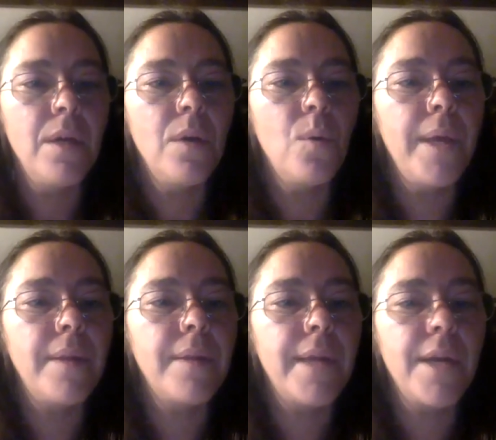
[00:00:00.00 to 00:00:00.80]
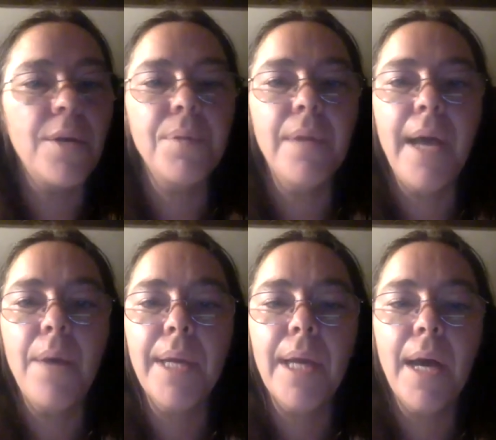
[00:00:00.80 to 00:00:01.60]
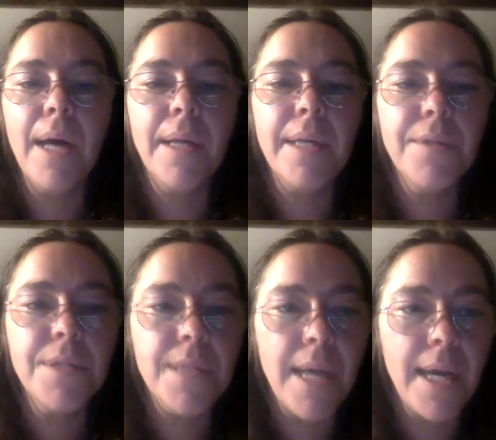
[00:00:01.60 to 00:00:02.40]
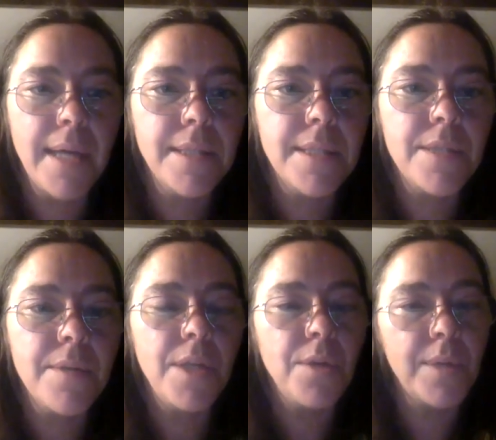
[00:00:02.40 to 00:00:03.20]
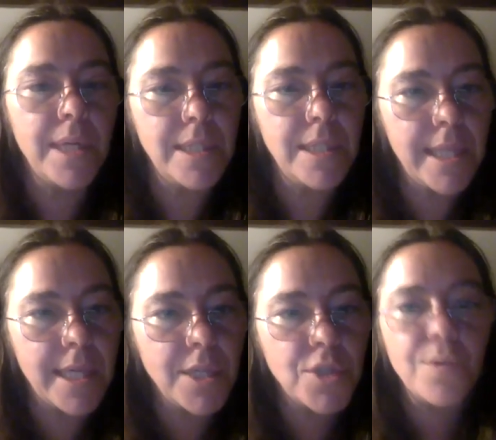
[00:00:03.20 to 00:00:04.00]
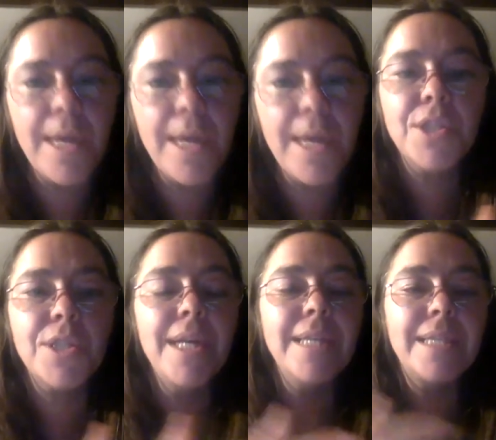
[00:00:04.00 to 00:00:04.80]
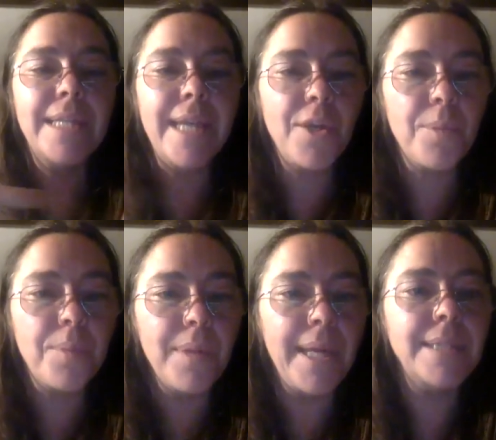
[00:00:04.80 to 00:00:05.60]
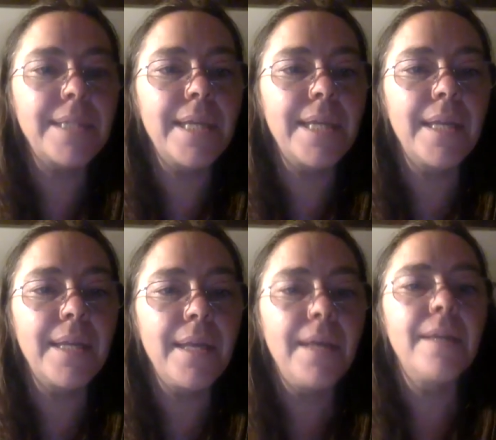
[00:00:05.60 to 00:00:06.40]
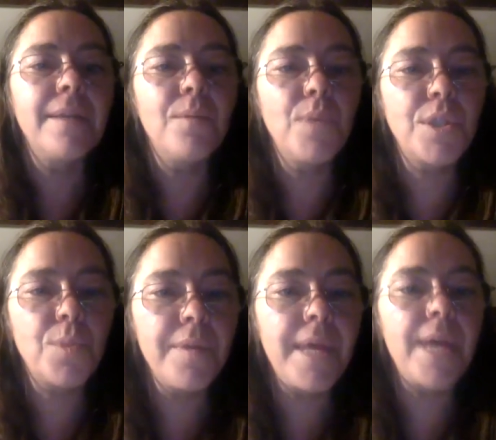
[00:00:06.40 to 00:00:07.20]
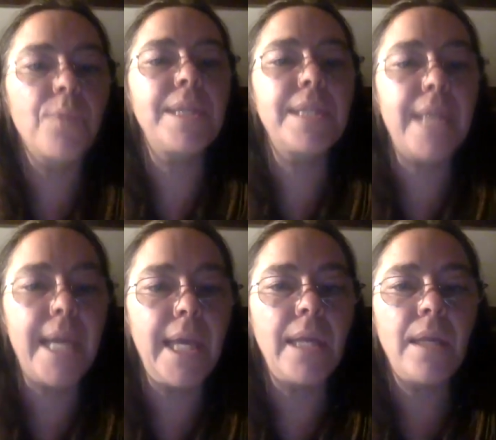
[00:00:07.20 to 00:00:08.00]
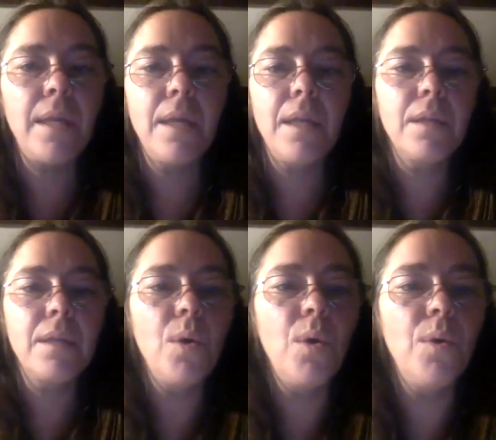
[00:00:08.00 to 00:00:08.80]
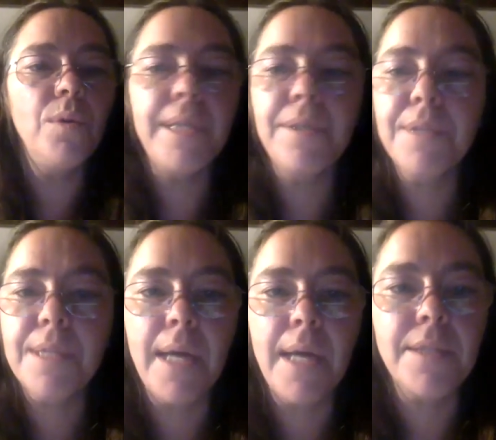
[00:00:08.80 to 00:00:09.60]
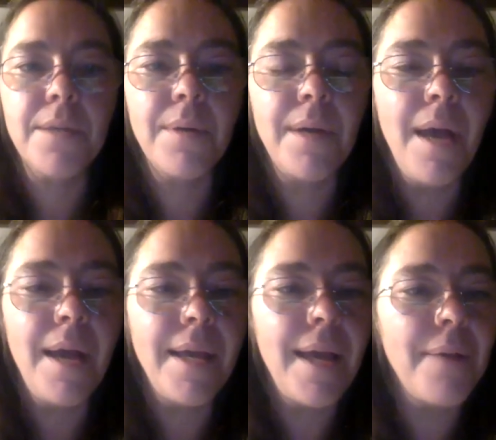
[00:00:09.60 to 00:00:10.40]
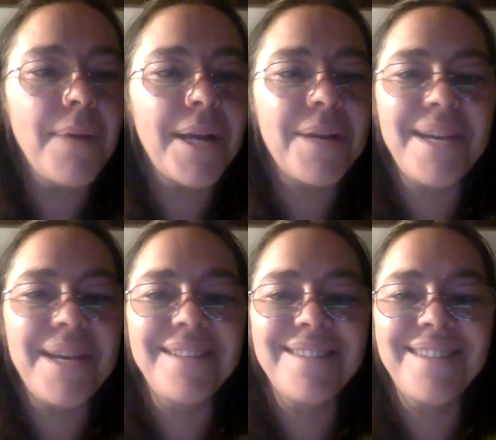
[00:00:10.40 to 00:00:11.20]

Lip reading: when they are plowing on hillsides, so that you can dig a trench to get your plant in, which will then retain the whole hillside. So yeah, I recommend